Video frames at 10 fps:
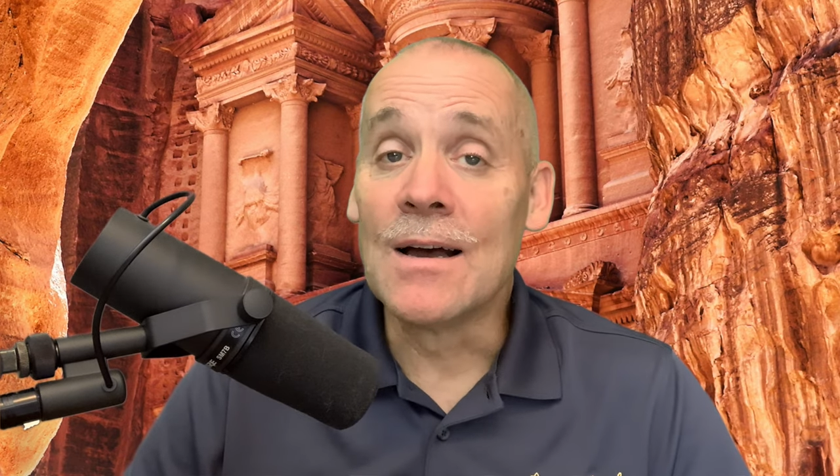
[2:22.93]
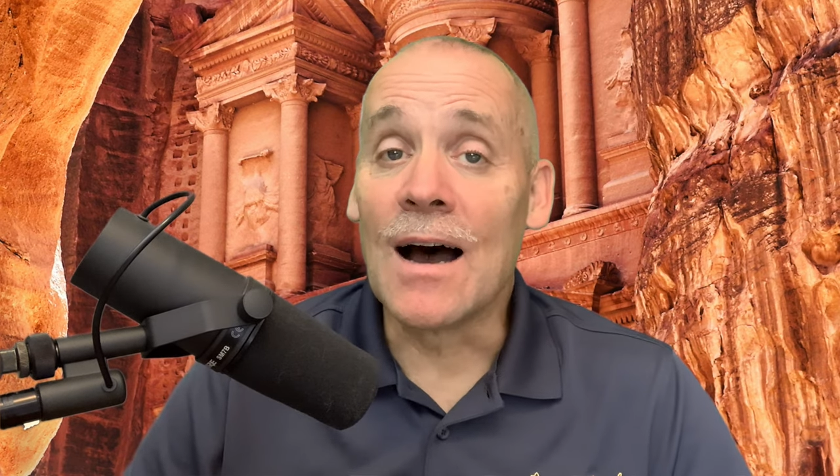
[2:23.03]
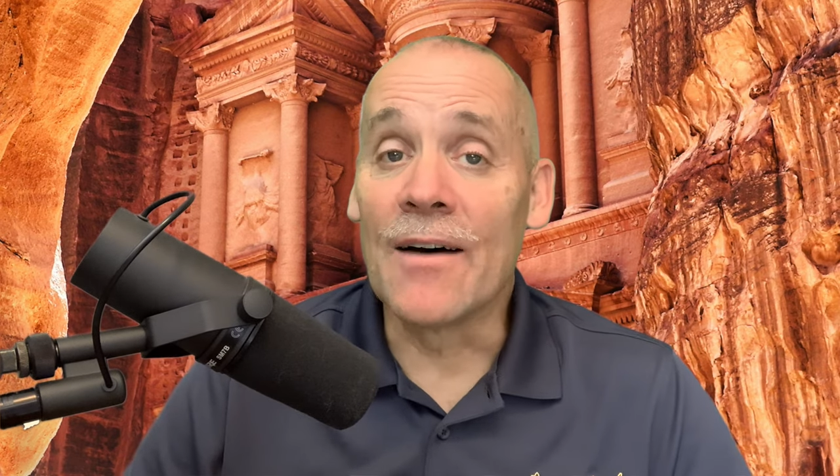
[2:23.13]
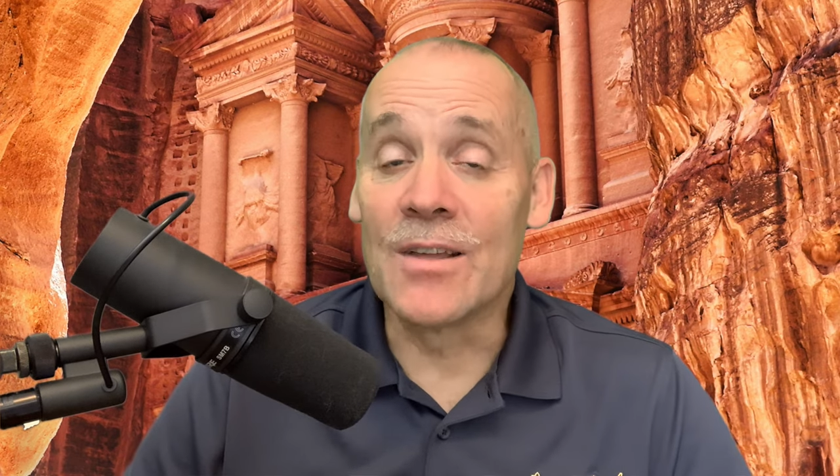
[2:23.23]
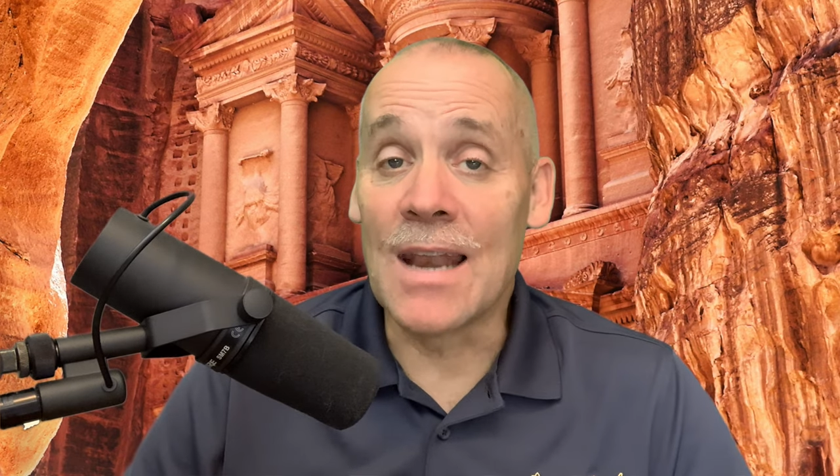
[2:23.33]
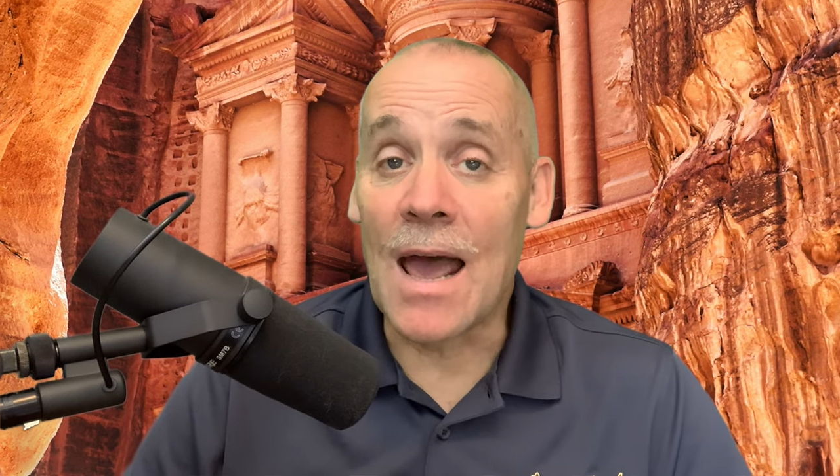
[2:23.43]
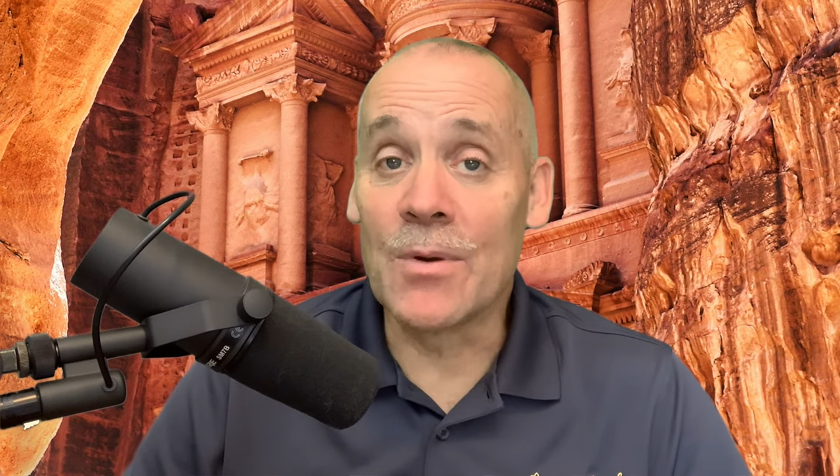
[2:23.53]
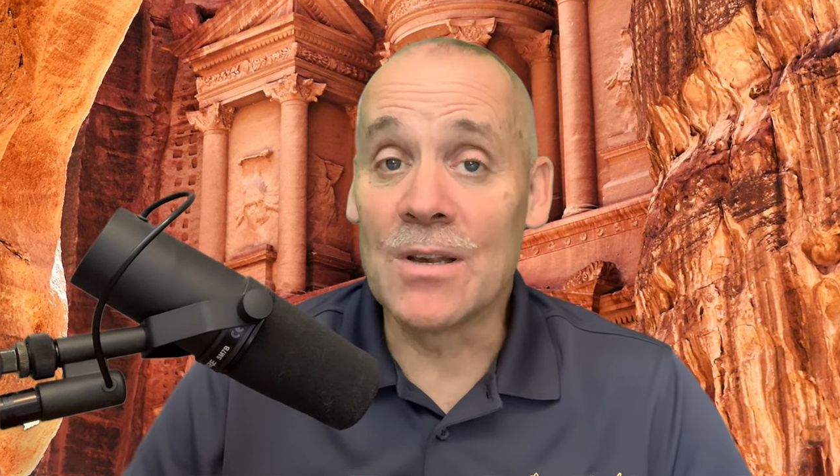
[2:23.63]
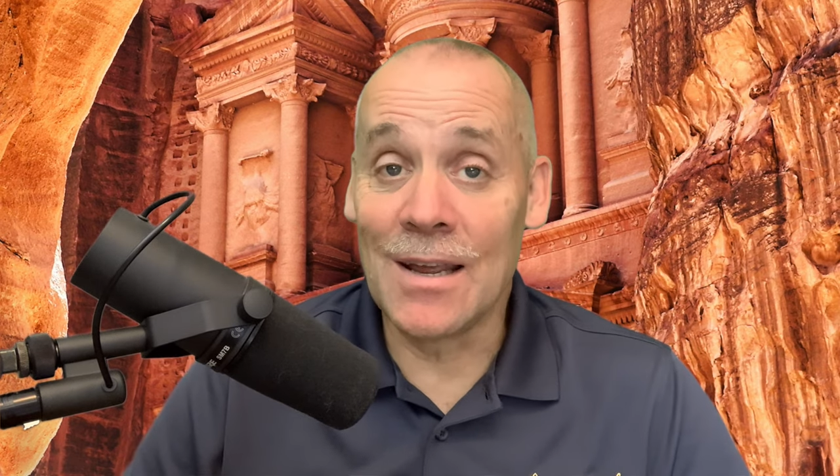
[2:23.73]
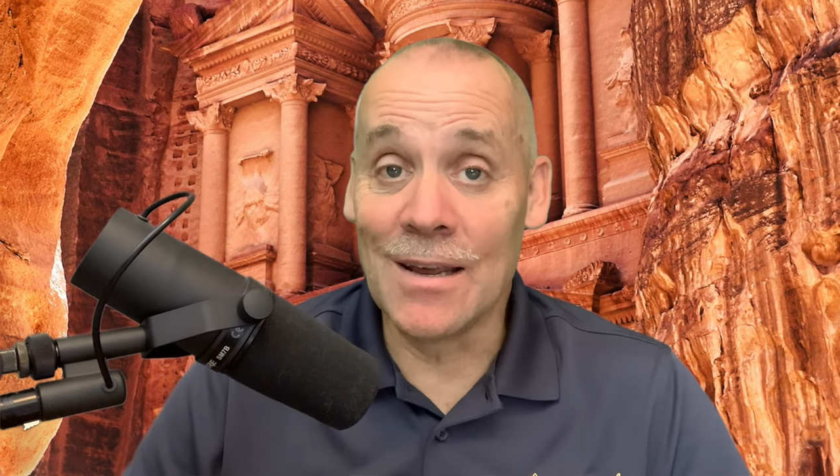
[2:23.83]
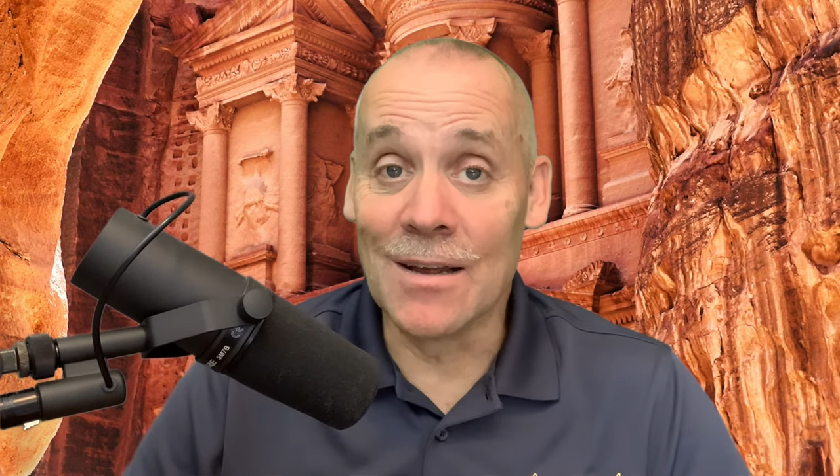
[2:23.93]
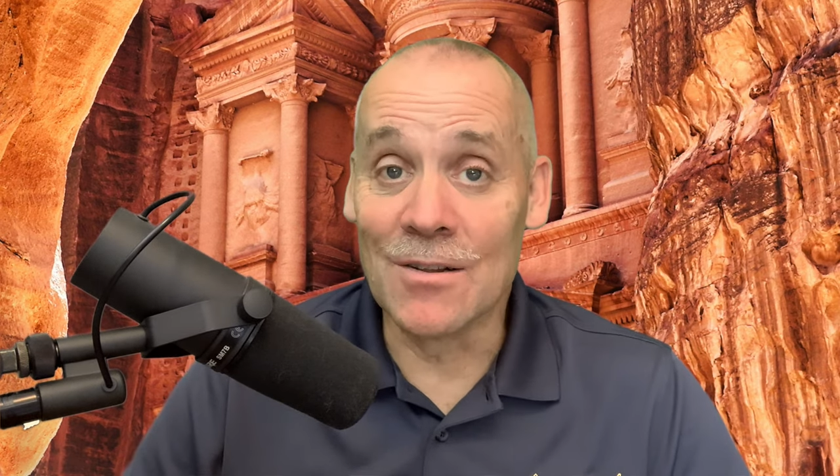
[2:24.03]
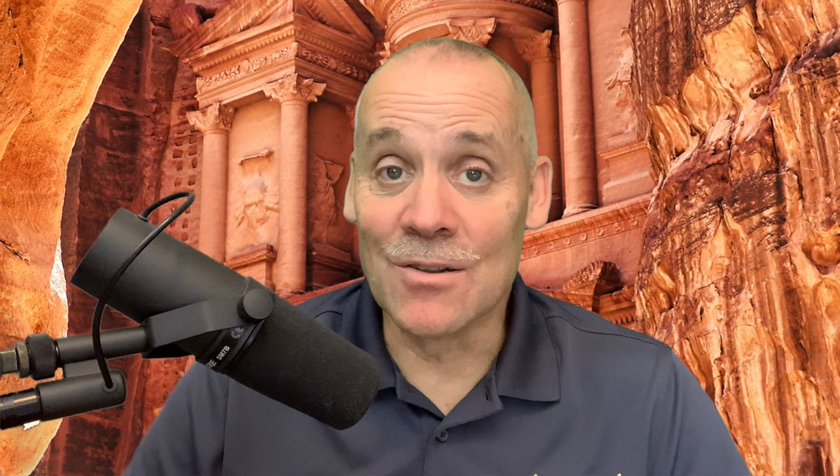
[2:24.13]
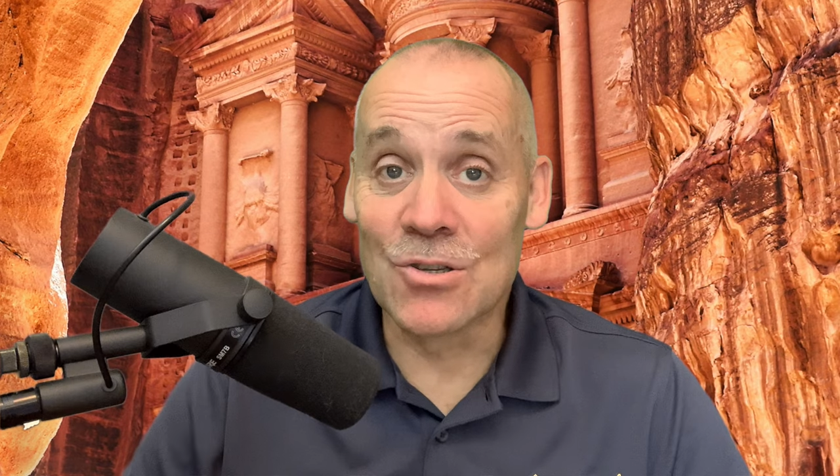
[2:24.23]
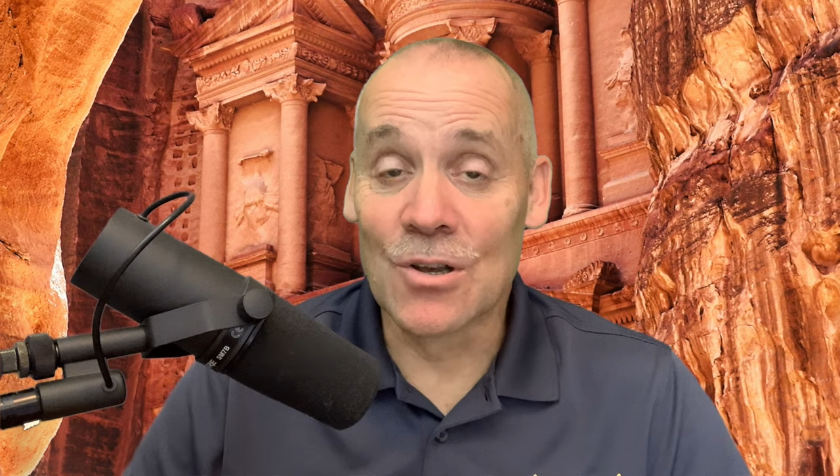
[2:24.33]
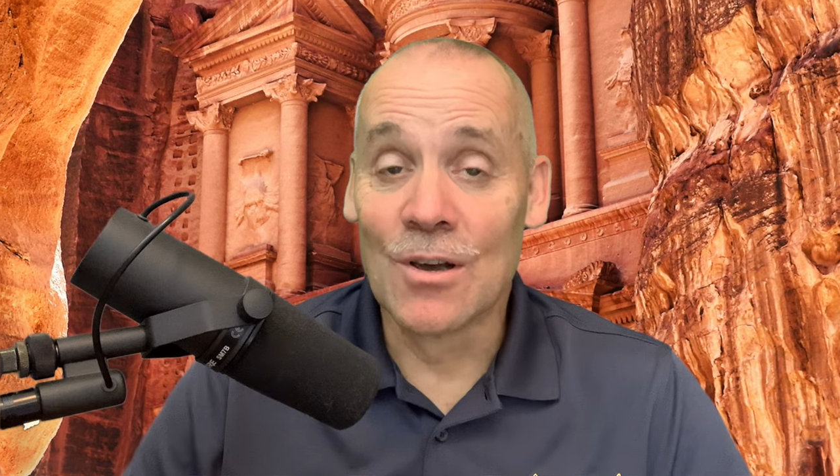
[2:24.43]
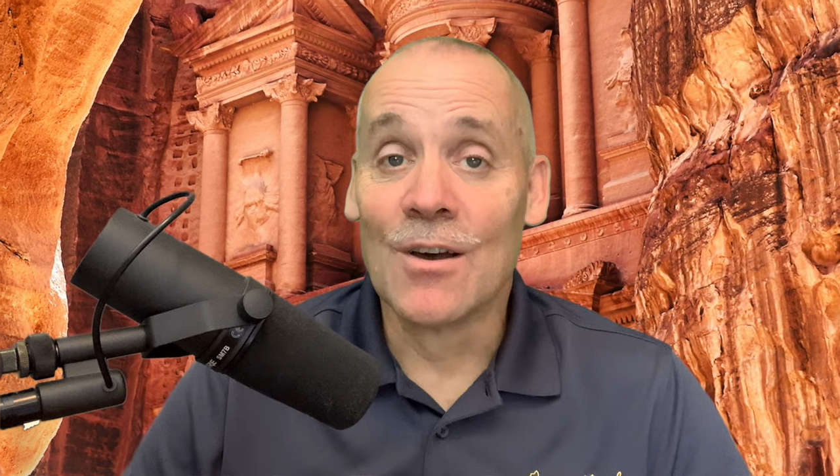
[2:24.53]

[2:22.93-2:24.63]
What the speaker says: of the Nabateans,